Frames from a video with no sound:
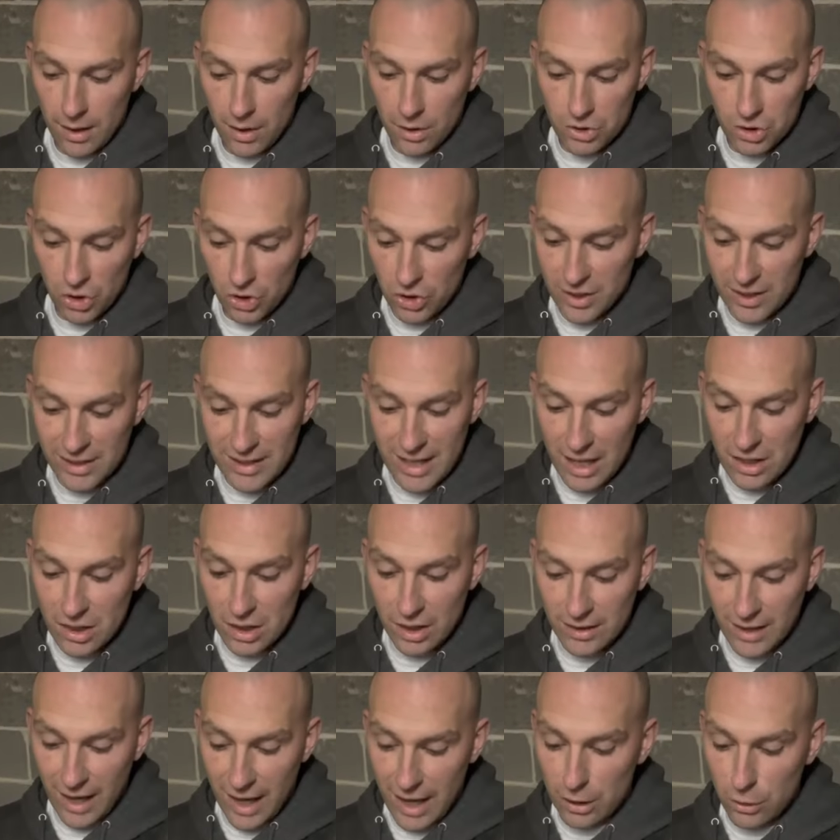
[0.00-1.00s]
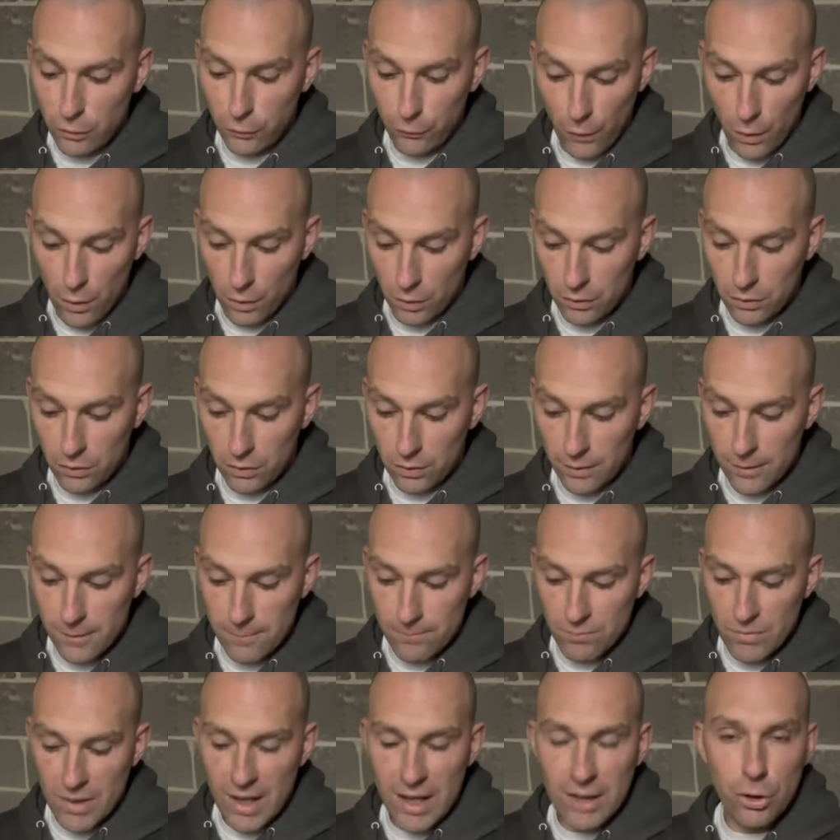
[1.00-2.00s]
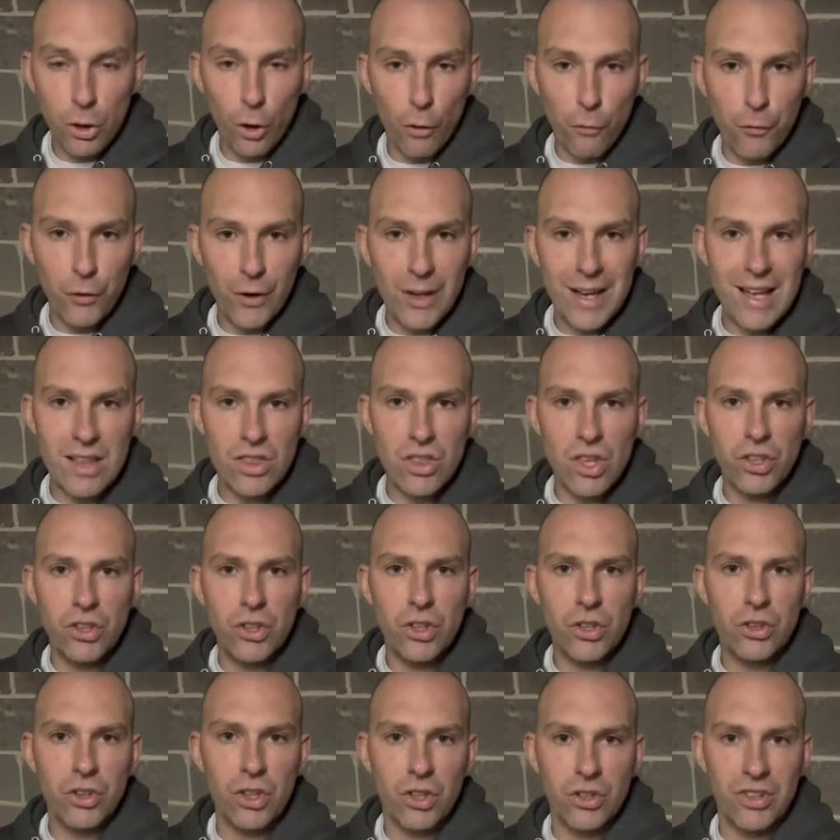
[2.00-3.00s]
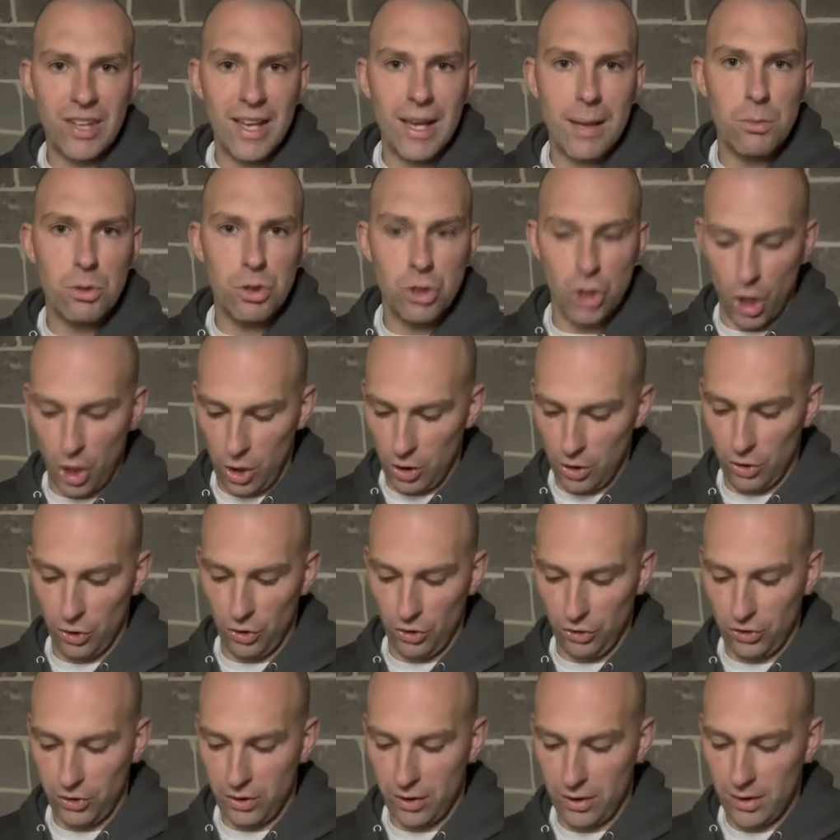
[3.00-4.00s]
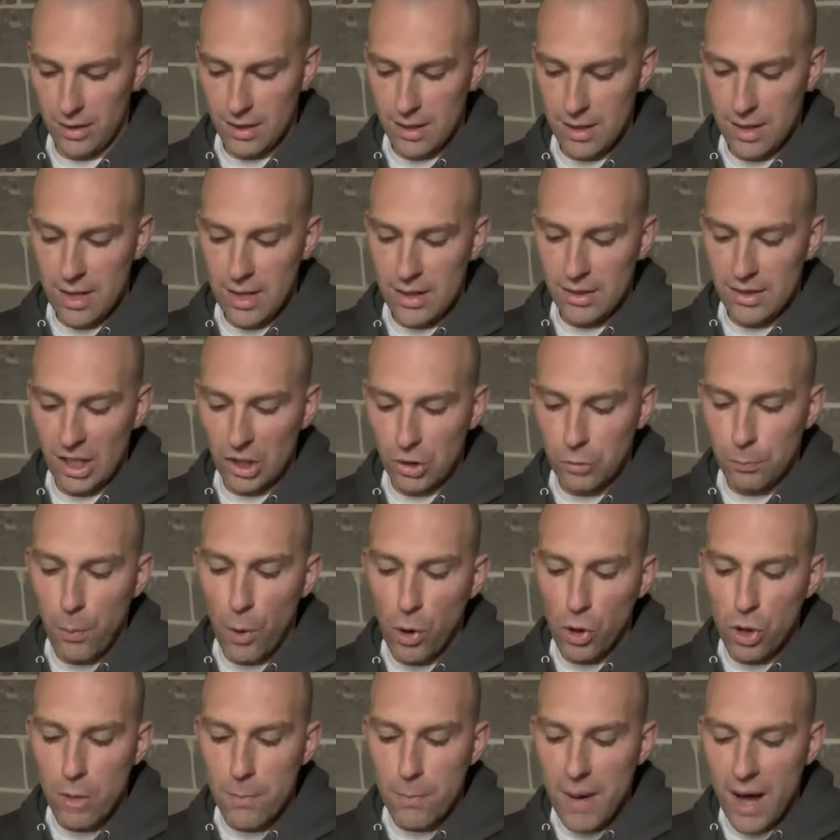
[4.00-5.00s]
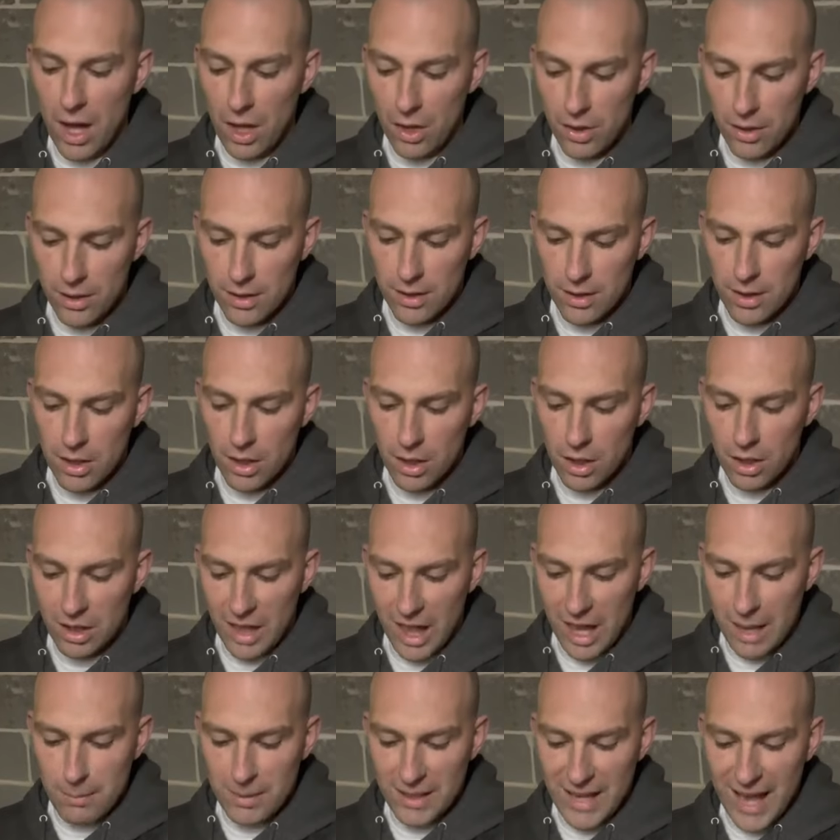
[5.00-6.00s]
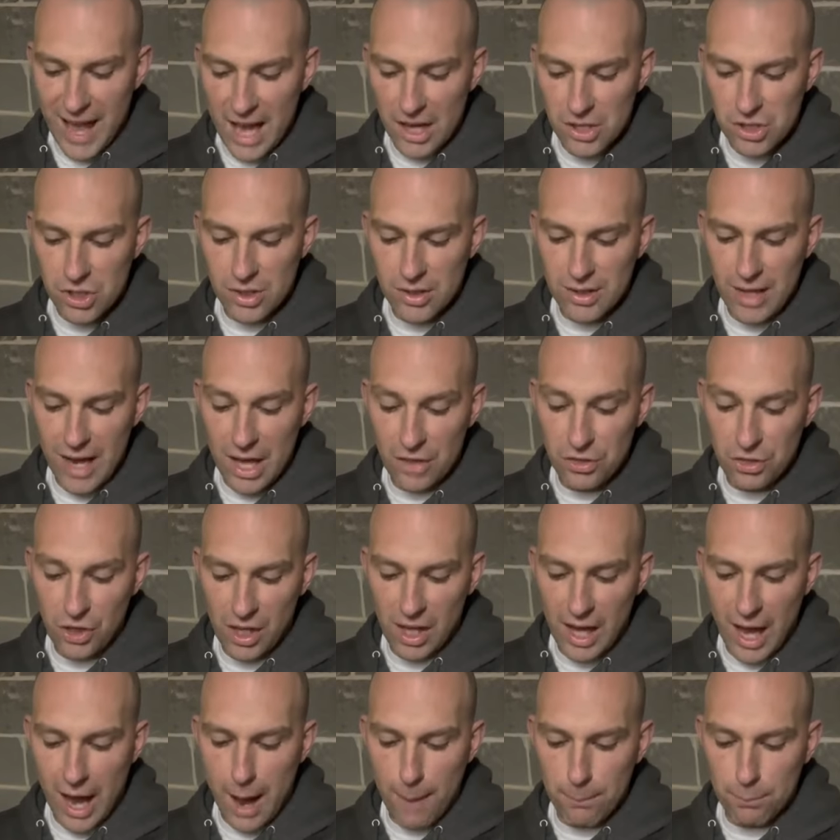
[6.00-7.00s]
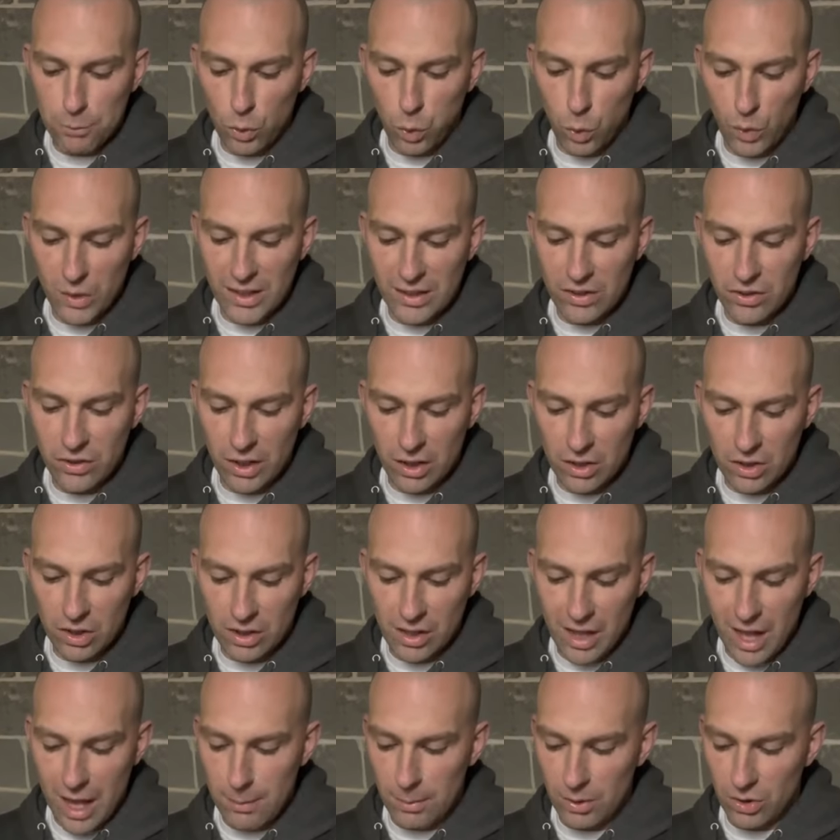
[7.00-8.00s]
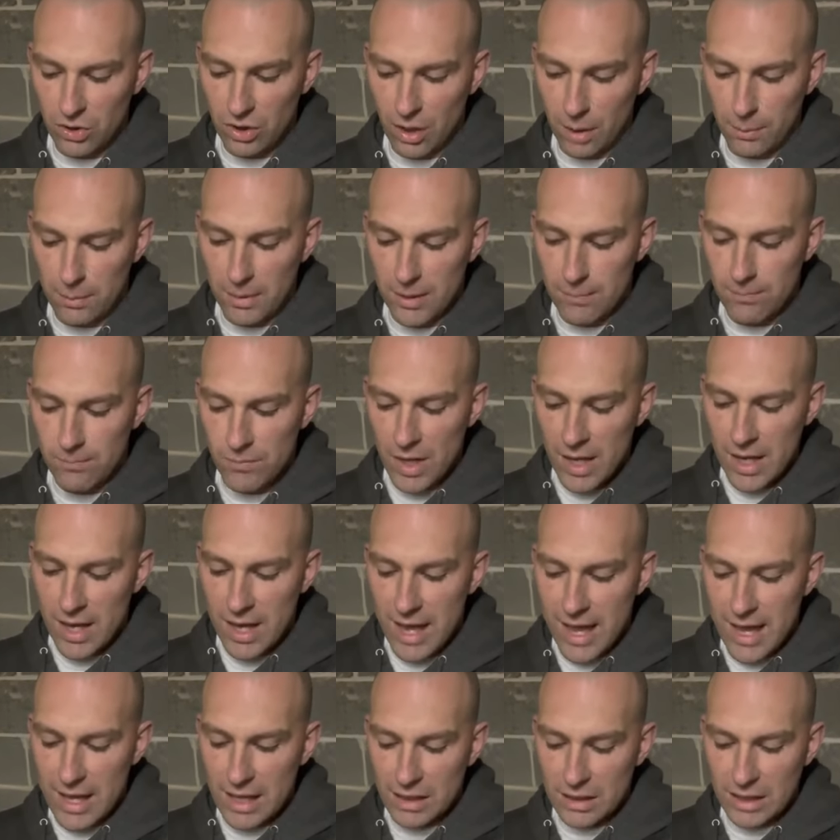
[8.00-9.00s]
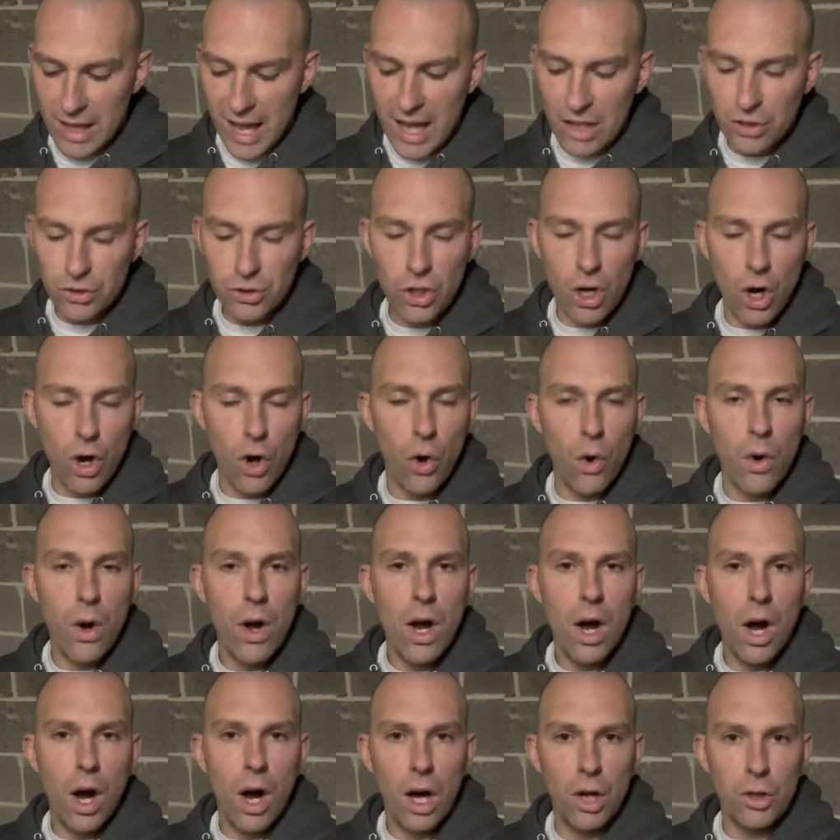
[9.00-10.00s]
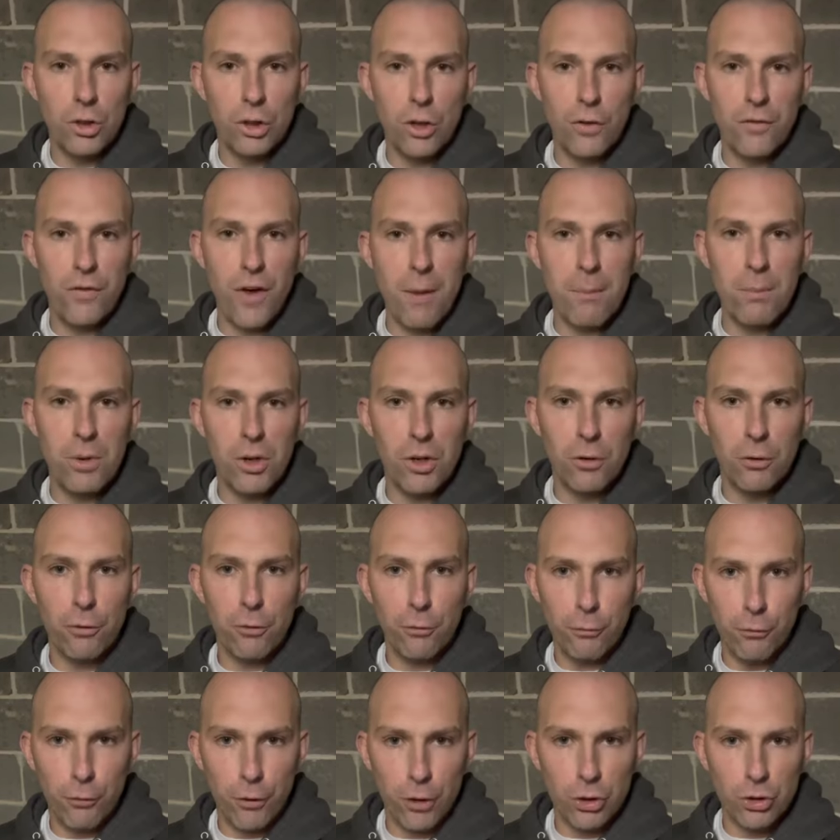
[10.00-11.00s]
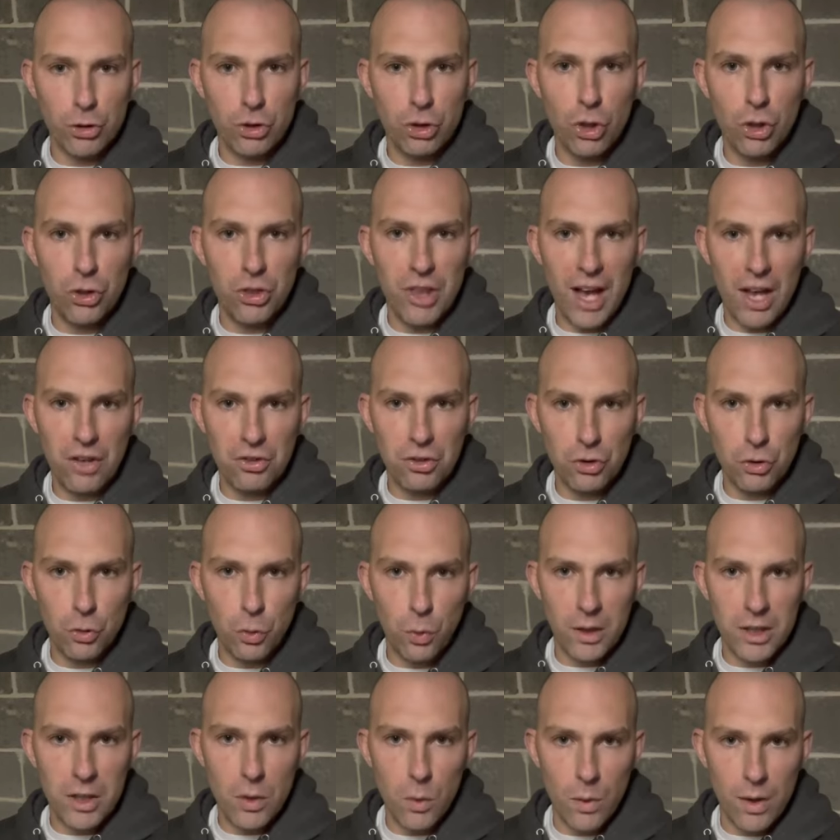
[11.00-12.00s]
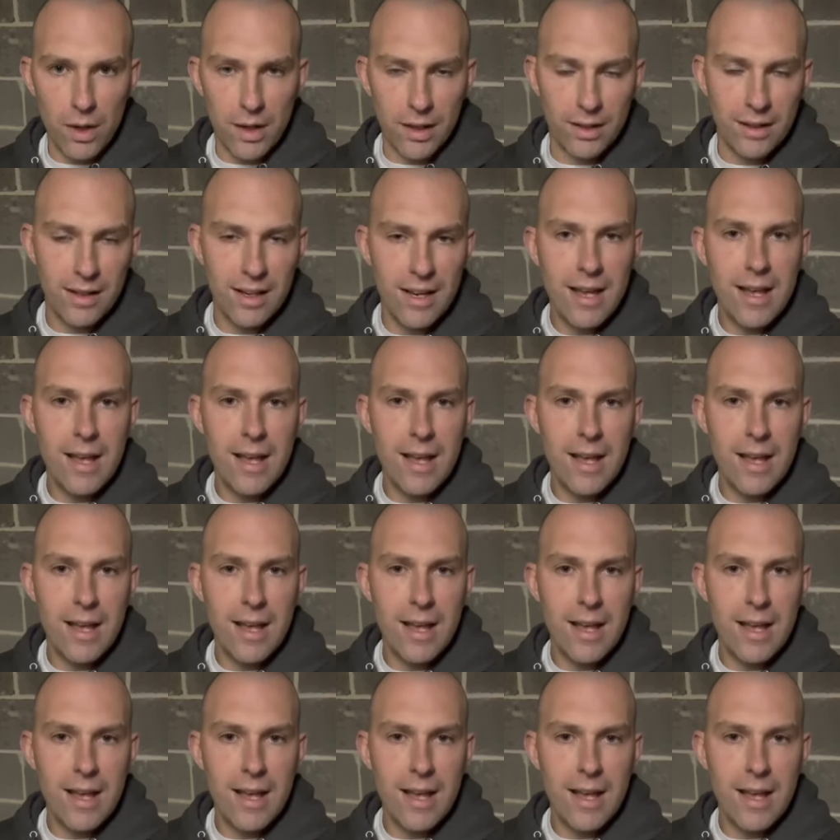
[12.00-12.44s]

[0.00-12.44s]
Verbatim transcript: Just connect the dots, folks. And don't forget, this is the same Charles that spoke about climate action at the COP26 Climate Summit in Glasgow on November 1st, 2021.